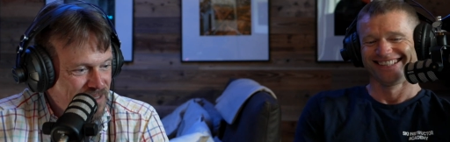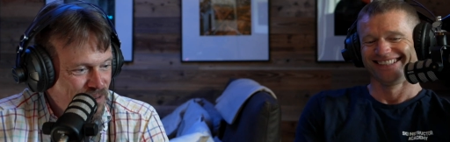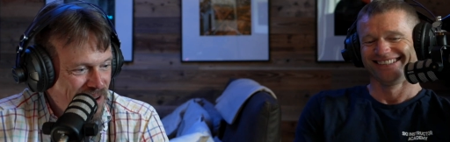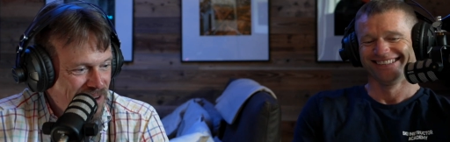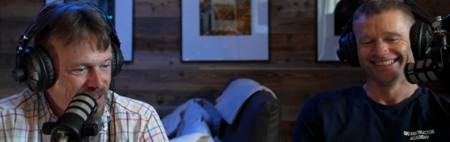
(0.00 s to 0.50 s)

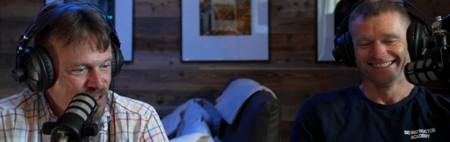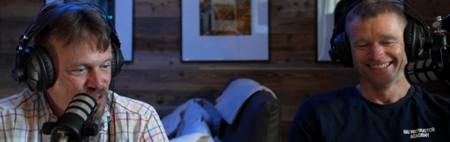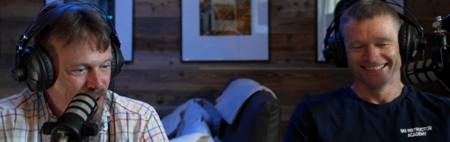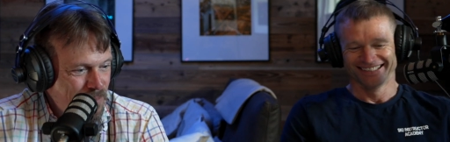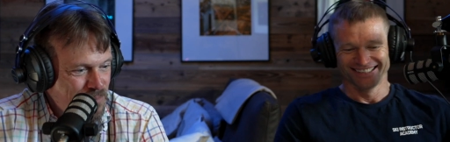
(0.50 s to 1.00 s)
Speaker 1: Greenland
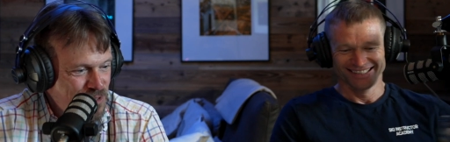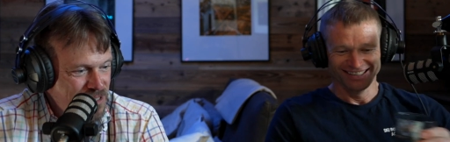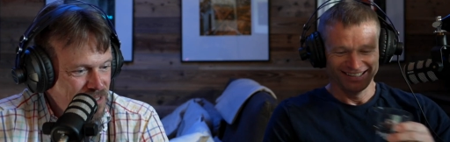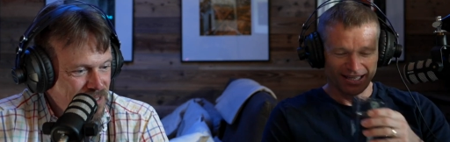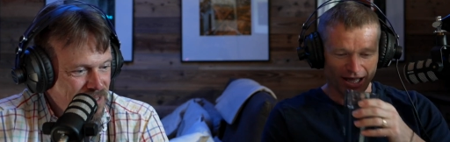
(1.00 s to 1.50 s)

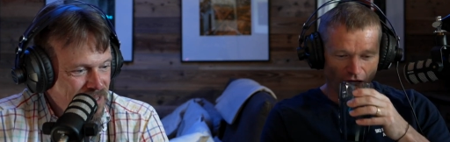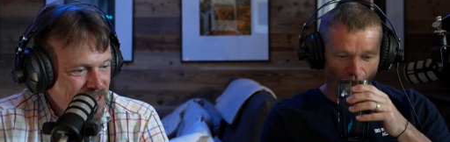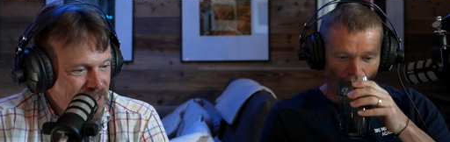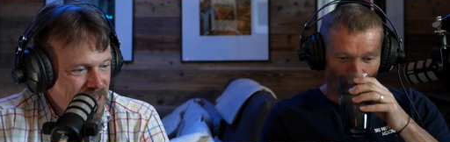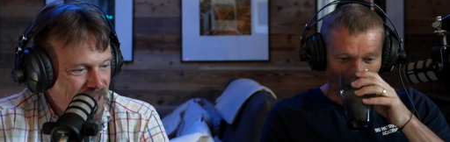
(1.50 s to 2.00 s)
trips,
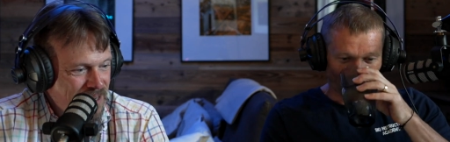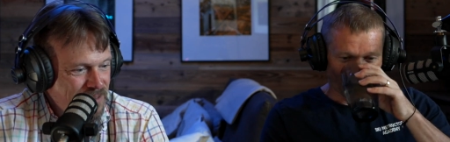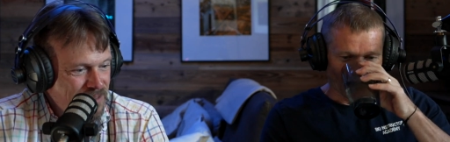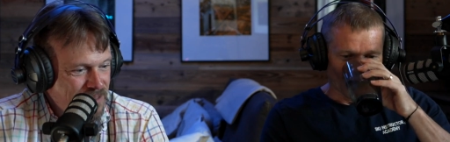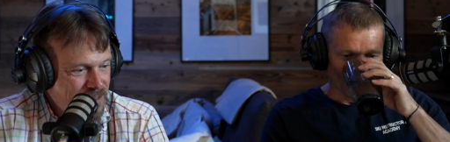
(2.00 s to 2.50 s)

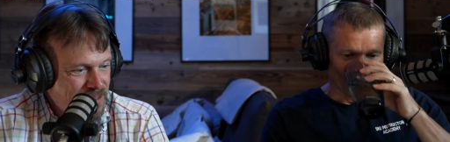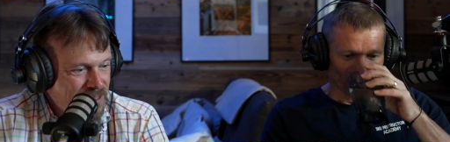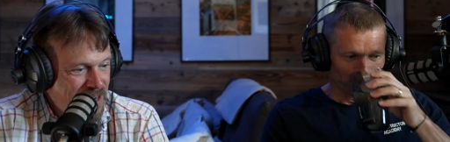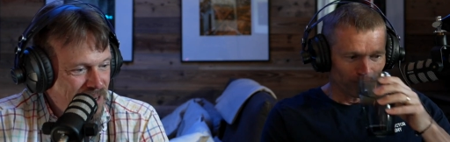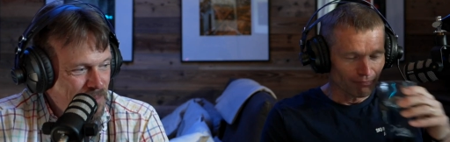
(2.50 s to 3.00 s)
and you
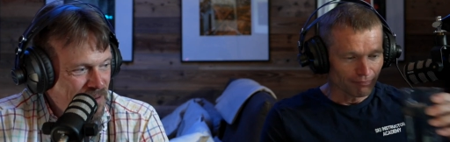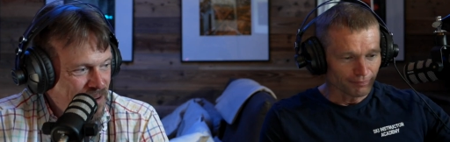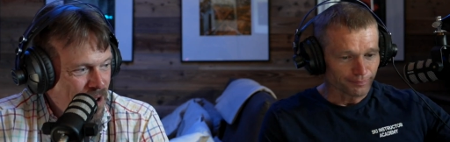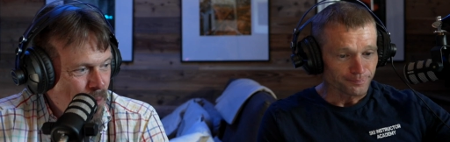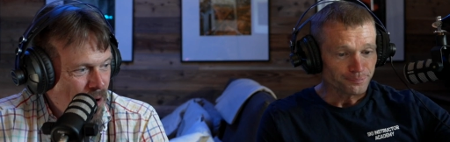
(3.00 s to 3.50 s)
did a little bit of a
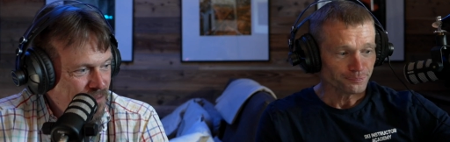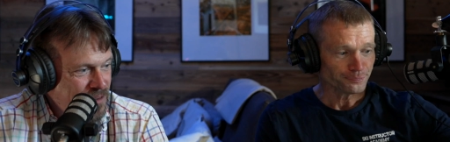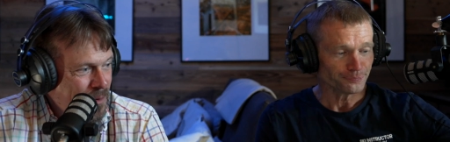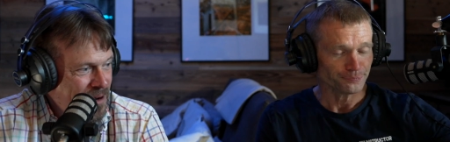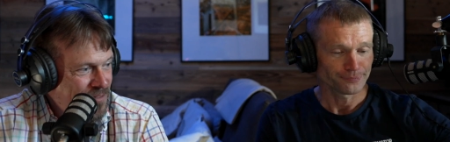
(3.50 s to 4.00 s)
go off, and
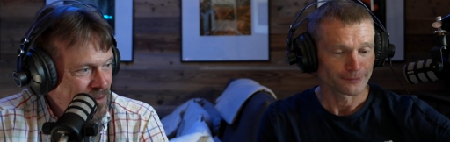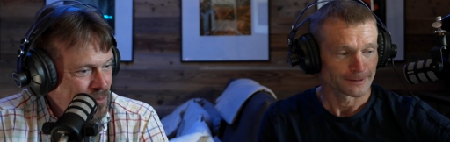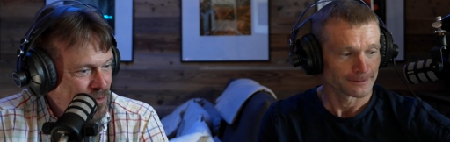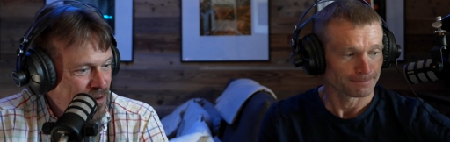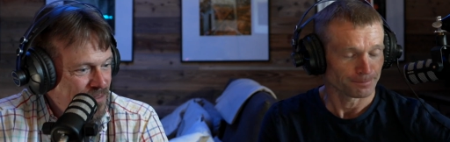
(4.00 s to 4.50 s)
you went and
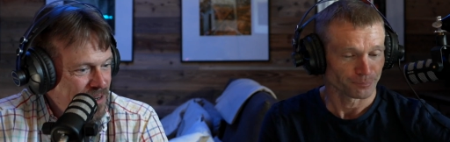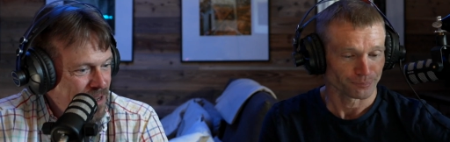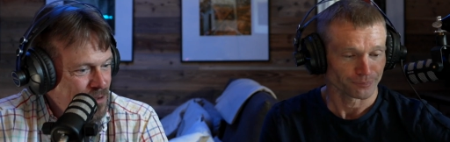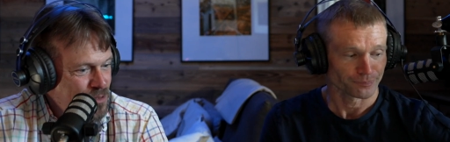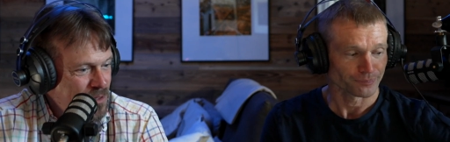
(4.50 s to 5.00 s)
filmed three
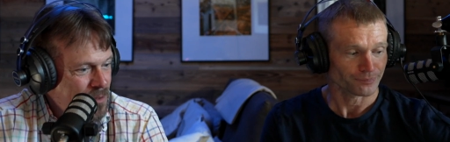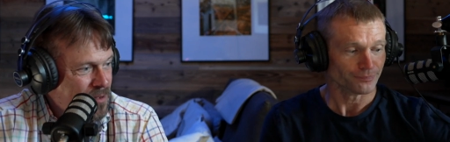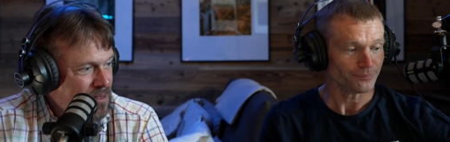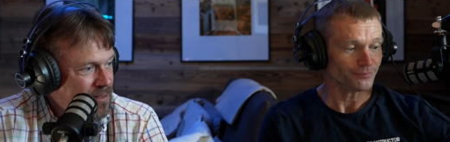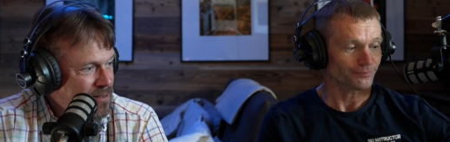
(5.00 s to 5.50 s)
videos with
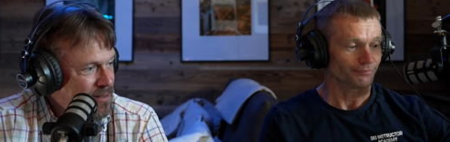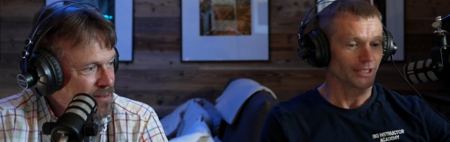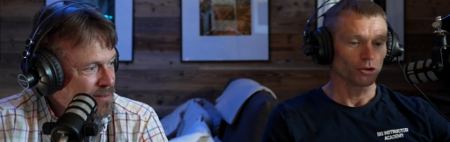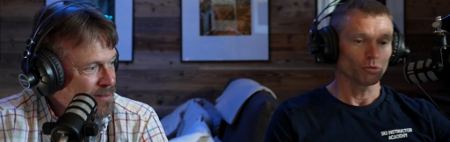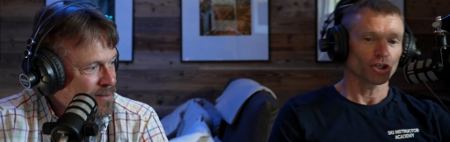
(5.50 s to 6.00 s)
him.
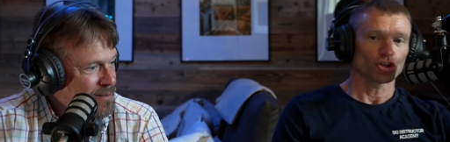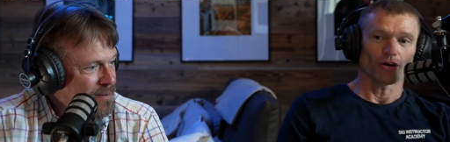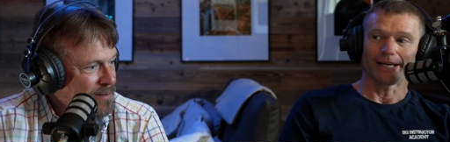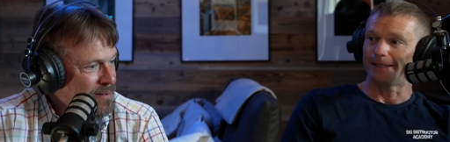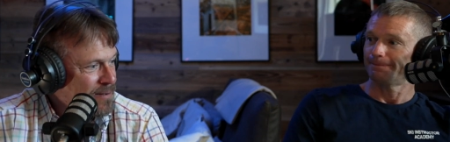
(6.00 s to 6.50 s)
Speaker 2: I know what a
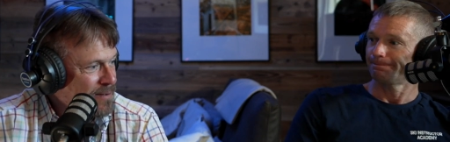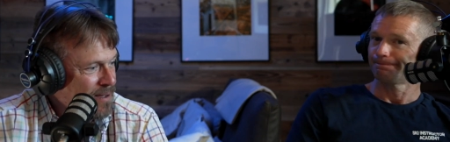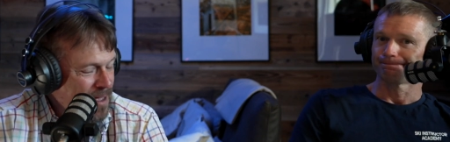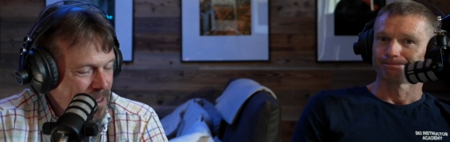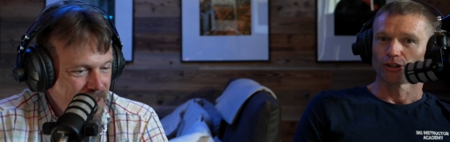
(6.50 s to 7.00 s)
traitor.
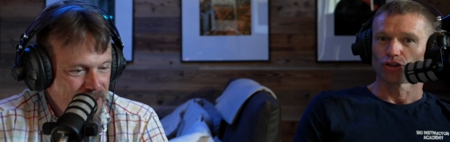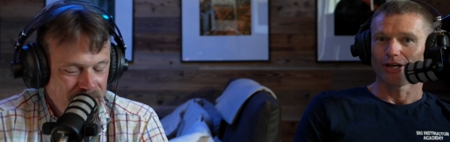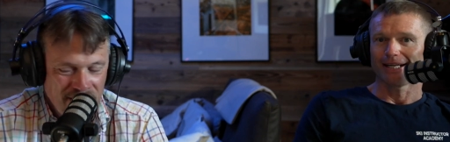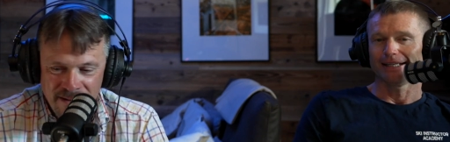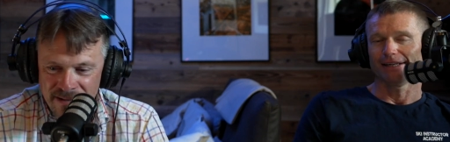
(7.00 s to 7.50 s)
Hey, eh?
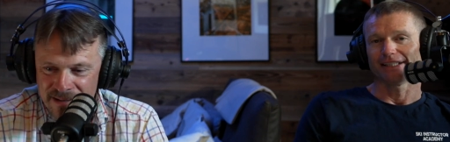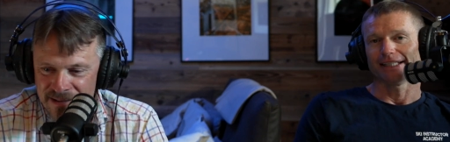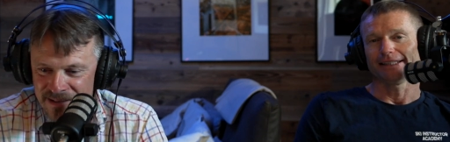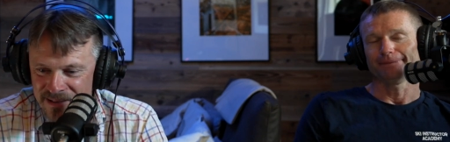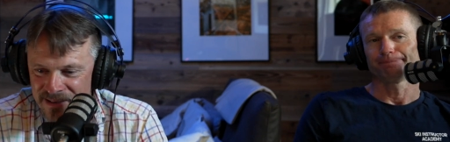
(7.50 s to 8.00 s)
traitor,
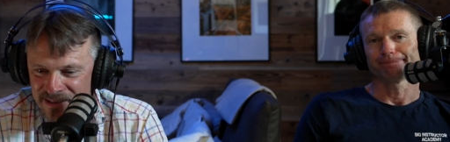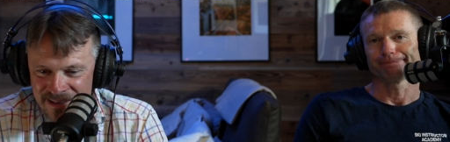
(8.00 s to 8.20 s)
left-handy,